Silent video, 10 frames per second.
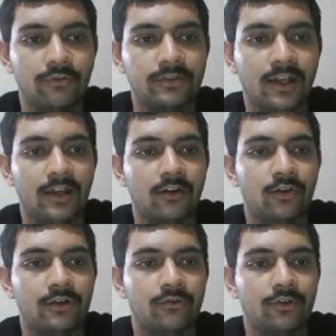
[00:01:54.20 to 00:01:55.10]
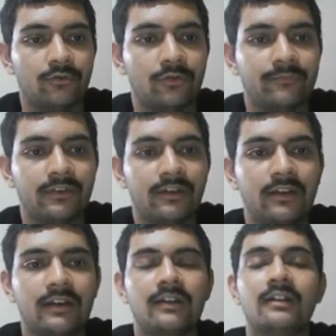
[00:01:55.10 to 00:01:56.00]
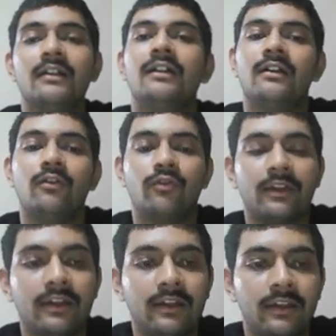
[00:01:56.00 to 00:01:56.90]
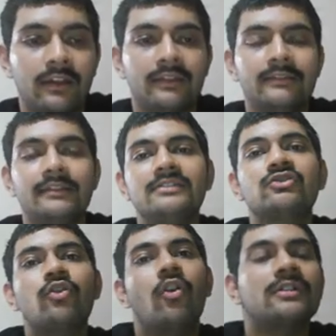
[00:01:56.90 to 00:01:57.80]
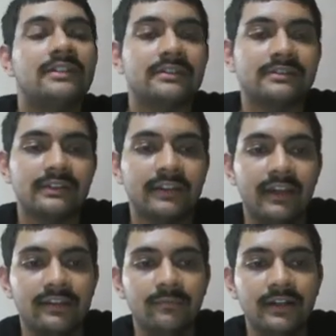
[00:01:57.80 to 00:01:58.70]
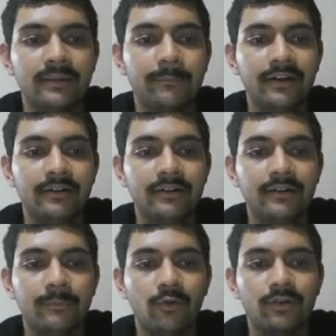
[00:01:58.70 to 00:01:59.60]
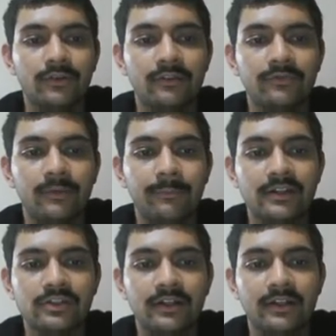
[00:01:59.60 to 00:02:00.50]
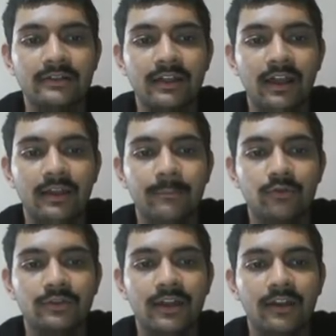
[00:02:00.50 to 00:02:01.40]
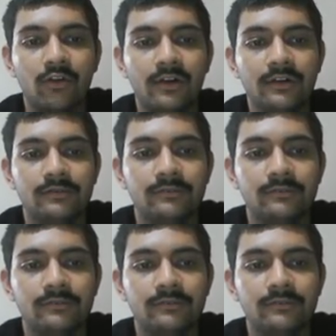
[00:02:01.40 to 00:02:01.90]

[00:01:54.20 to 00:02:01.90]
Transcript: thyroid nodule. Okay, this causes can be dependent upon if the patient is hypothyroid,